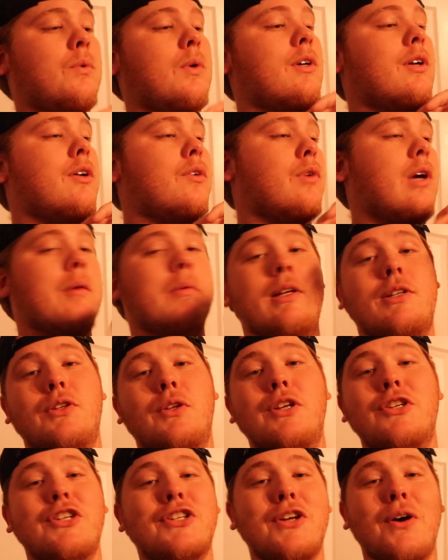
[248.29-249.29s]
We're done rambling, so
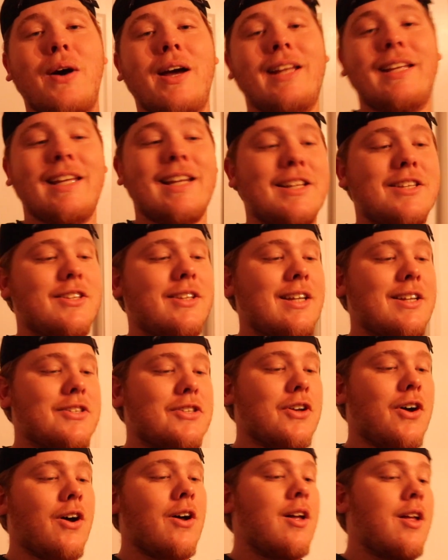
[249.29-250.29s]
let's just go ahead and get into the
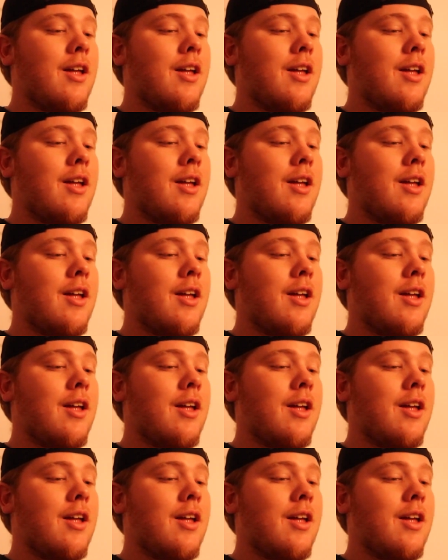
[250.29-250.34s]
install.